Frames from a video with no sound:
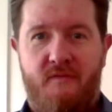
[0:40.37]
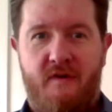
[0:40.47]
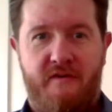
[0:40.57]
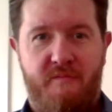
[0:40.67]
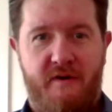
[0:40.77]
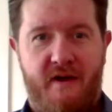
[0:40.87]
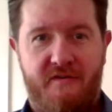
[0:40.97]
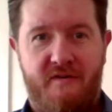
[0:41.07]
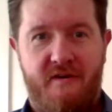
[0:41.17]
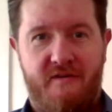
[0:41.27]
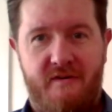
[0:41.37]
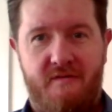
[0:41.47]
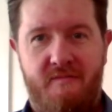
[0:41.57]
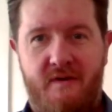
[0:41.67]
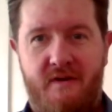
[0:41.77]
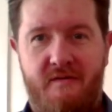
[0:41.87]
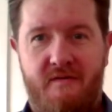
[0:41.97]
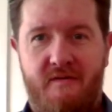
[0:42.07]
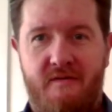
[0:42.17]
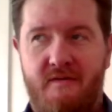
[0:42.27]
That is my nationality,
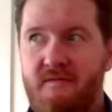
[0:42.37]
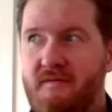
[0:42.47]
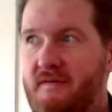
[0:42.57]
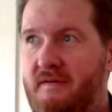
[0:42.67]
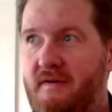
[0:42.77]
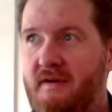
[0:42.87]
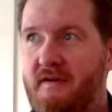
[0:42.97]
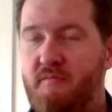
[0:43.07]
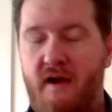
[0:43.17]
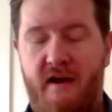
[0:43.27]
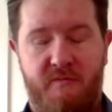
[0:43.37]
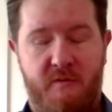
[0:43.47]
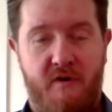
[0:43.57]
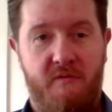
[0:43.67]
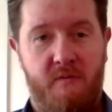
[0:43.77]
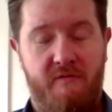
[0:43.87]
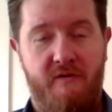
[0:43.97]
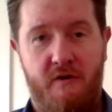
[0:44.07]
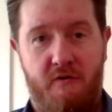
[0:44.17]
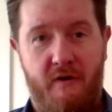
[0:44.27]
and it impacts me probably
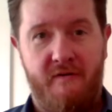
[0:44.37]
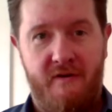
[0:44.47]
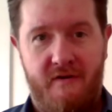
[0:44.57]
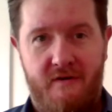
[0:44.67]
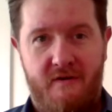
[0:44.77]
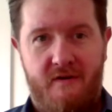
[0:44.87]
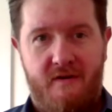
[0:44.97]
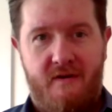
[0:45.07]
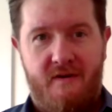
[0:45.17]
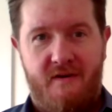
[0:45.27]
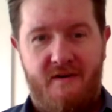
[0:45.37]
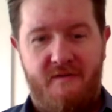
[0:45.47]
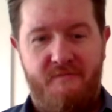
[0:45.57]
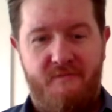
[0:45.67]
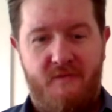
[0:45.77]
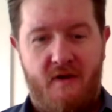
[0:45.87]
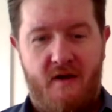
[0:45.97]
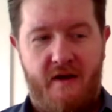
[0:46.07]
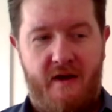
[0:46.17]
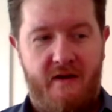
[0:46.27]
very greatly.
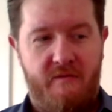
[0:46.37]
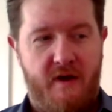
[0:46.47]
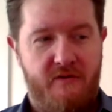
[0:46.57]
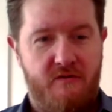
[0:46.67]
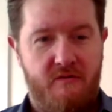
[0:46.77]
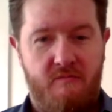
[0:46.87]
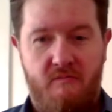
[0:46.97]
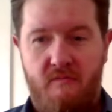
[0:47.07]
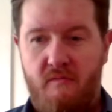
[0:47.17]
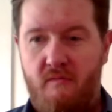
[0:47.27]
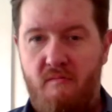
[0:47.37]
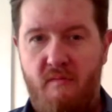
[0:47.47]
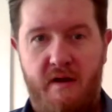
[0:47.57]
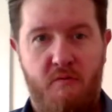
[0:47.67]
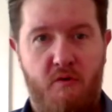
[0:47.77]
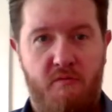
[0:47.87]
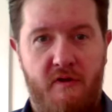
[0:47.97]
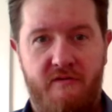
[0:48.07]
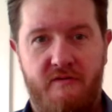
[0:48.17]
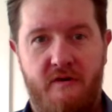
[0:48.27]
I can't imagine many more
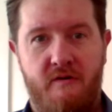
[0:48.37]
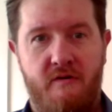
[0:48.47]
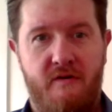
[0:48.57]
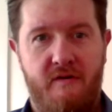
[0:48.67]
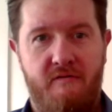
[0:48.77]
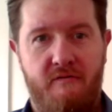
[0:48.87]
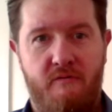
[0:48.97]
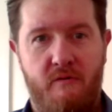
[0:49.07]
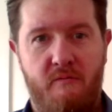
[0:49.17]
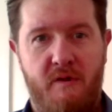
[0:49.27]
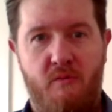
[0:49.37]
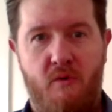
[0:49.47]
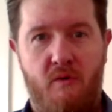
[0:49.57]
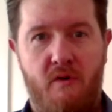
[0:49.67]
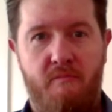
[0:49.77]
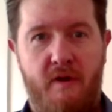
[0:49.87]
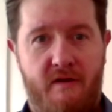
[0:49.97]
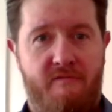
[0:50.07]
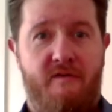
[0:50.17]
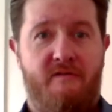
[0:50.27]
places on Earth that it would be more
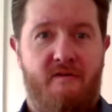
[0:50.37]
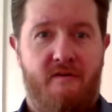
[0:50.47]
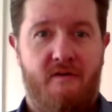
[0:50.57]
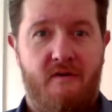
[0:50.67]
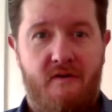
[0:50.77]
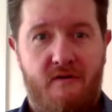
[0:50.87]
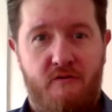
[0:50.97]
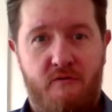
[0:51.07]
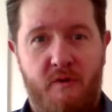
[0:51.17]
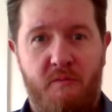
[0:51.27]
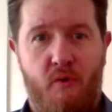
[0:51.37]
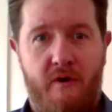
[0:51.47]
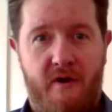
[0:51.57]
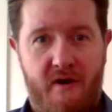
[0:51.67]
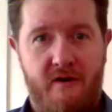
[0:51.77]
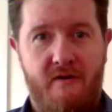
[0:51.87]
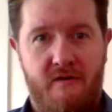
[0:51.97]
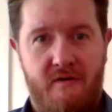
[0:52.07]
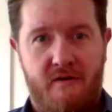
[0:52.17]
benefit to have been born here.